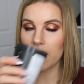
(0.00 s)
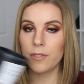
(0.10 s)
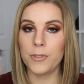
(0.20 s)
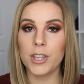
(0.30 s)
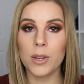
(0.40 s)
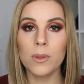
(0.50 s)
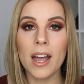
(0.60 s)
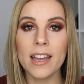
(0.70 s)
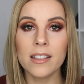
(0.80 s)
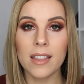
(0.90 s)
If you
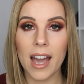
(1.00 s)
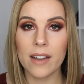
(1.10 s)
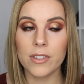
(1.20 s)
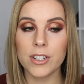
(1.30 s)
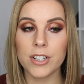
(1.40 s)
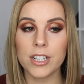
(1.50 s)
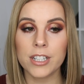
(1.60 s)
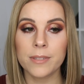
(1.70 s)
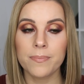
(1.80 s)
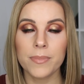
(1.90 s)
like
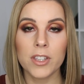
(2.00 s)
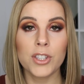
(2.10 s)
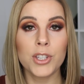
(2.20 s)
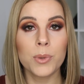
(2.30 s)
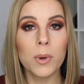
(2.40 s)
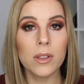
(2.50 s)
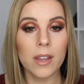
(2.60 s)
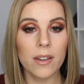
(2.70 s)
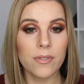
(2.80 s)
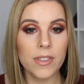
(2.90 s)
lavender, you will
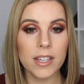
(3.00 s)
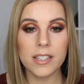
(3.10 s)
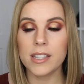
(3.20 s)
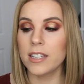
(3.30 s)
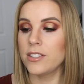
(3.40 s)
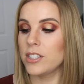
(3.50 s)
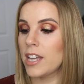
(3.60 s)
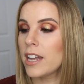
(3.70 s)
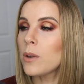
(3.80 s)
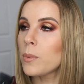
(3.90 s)
love this. It
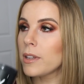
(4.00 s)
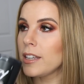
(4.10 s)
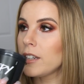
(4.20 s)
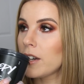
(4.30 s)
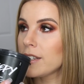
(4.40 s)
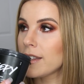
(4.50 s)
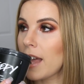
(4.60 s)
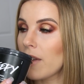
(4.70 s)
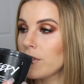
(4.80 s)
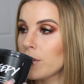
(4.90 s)
just had a really nice
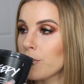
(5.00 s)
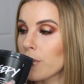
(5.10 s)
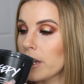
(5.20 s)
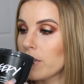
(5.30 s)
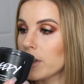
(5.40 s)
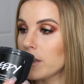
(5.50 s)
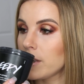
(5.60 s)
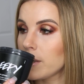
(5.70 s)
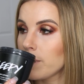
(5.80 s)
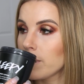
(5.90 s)
lavender
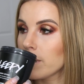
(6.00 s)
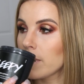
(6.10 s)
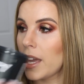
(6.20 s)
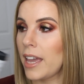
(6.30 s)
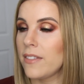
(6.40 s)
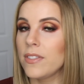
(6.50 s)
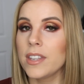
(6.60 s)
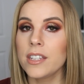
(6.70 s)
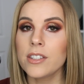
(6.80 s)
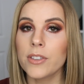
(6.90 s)
fragrance. And
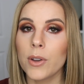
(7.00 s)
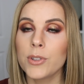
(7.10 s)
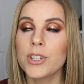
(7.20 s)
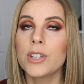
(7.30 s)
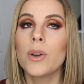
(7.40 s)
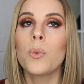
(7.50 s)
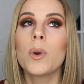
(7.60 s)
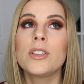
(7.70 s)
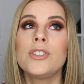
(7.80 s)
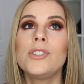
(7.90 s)
this lotion
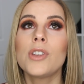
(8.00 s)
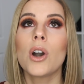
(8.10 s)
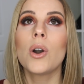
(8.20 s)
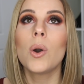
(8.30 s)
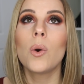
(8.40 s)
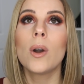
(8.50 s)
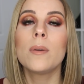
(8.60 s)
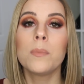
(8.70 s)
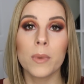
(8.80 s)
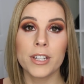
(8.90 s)
was
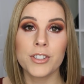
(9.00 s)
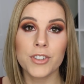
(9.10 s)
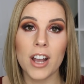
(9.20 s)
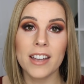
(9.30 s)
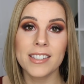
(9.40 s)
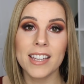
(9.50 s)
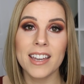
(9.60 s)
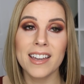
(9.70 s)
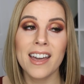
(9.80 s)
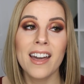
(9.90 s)
so
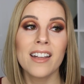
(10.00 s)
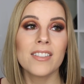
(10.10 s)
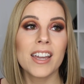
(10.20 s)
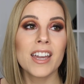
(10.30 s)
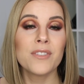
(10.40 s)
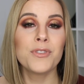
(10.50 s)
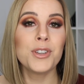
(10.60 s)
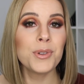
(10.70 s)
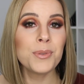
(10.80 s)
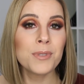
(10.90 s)
moisturizing. Like if
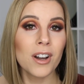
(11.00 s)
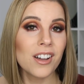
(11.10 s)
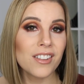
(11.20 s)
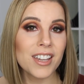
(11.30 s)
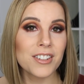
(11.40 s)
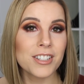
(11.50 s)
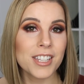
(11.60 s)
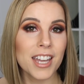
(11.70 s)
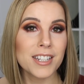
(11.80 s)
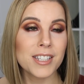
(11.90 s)
you do not like your
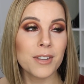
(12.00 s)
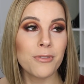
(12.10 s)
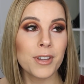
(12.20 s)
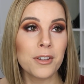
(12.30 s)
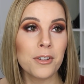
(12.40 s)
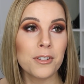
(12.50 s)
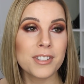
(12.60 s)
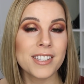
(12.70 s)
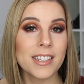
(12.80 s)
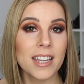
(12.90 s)
skin to
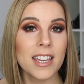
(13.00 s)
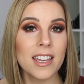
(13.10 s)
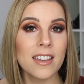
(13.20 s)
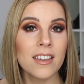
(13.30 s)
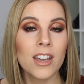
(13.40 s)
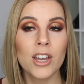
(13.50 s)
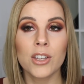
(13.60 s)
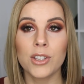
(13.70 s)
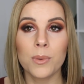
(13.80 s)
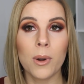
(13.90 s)
feel sticky,
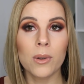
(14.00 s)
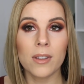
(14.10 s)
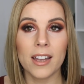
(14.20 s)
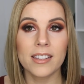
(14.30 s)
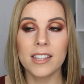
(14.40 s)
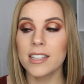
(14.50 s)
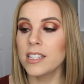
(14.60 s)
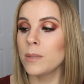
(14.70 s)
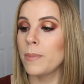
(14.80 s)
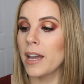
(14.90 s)
you won't like
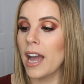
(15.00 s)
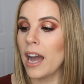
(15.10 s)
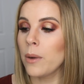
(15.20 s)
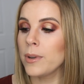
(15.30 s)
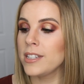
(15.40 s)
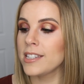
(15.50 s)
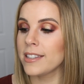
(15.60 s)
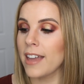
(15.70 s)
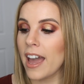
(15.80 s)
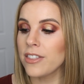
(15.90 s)
this, but I would
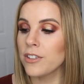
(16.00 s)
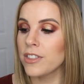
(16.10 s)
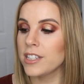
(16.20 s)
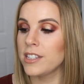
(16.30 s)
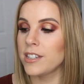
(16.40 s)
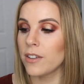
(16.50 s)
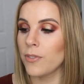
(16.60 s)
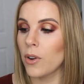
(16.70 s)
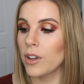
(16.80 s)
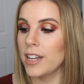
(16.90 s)
slather this
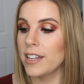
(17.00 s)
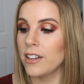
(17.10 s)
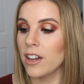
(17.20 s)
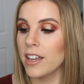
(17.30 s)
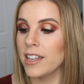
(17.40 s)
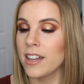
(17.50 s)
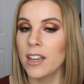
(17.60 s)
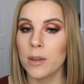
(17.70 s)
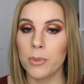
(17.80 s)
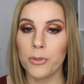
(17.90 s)
stuff on at night
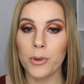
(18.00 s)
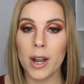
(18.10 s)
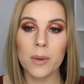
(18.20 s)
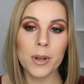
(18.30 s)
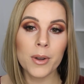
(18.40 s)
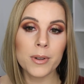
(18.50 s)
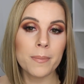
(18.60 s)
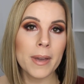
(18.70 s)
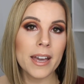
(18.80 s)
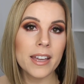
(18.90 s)
before I would go
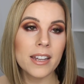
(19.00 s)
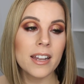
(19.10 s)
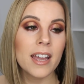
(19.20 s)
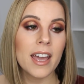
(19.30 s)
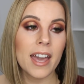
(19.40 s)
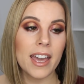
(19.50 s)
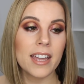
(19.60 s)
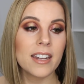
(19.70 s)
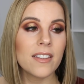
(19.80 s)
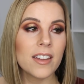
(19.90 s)
to bed.
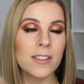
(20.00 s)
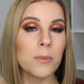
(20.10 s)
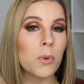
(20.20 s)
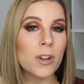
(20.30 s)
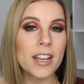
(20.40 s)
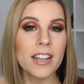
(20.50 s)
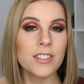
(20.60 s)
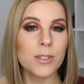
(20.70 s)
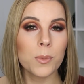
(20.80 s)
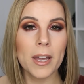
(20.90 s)
And in the morning,
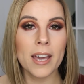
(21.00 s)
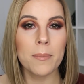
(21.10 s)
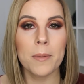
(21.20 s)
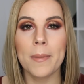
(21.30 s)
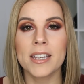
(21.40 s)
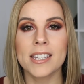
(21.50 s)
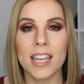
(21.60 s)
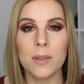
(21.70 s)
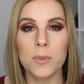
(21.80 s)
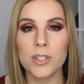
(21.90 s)
I'd just wake up and my
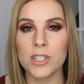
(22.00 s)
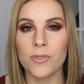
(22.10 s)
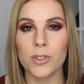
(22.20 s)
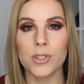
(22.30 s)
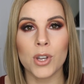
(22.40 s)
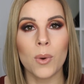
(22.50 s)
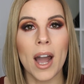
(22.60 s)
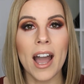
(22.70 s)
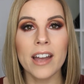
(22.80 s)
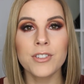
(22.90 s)
skin would just feel so
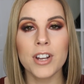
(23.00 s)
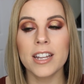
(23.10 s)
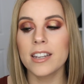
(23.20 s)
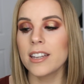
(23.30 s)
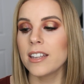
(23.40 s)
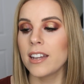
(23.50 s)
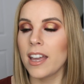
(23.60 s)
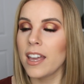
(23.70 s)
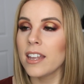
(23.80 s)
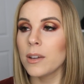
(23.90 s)

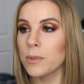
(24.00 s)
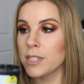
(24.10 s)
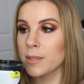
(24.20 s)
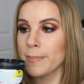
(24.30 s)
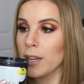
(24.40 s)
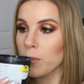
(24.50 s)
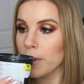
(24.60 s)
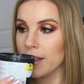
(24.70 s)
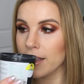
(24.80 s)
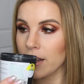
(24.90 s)
hydrated and it would smell
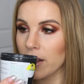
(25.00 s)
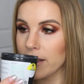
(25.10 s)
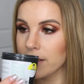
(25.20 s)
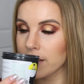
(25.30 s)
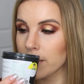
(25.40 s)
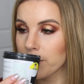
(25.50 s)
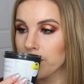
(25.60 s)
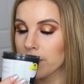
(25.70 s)
really nice.